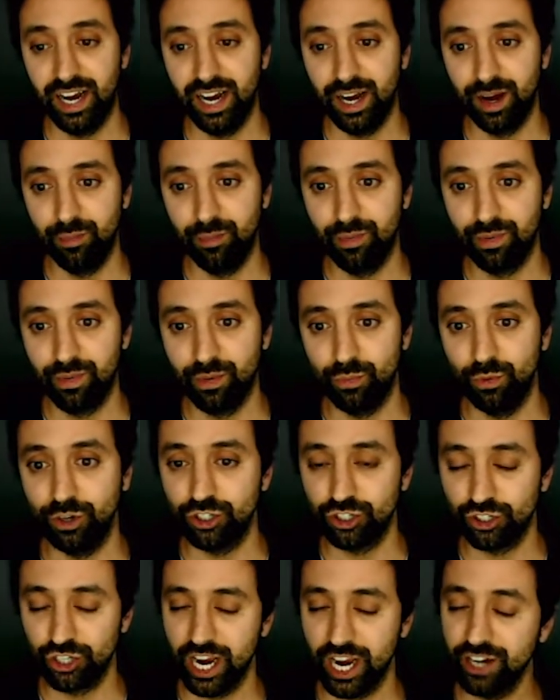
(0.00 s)
which
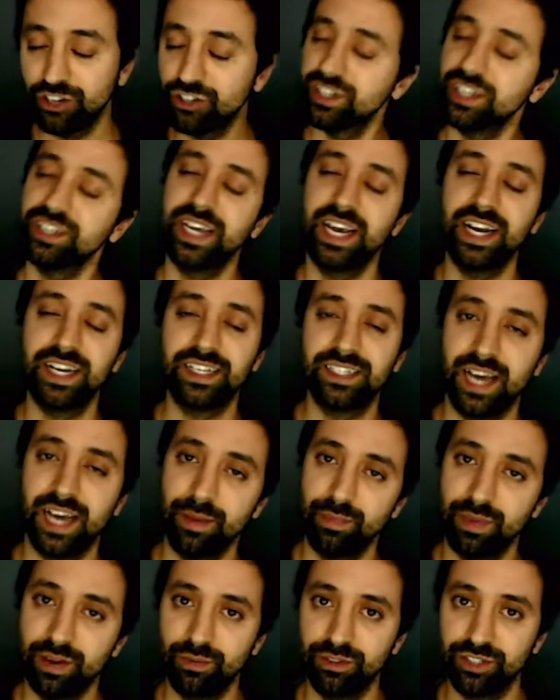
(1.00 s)
changed the data type that
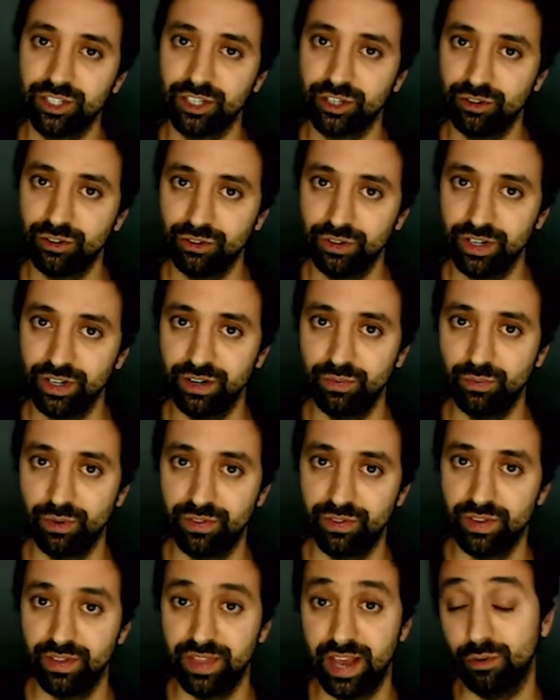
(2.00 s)
was included within that
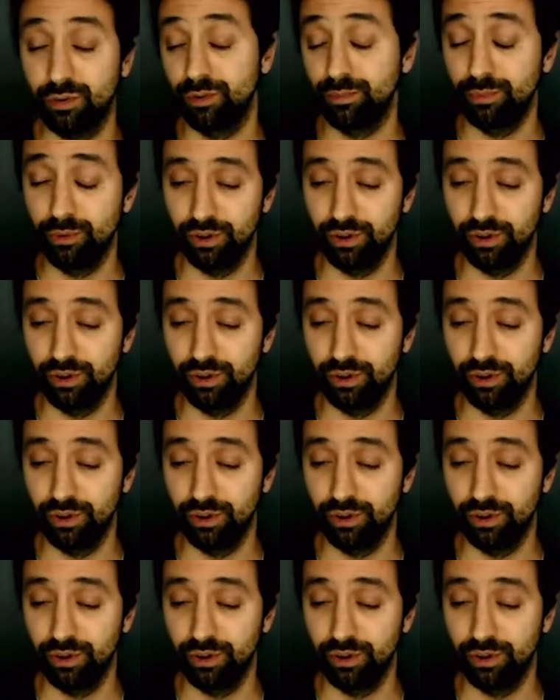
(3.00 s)
reporting.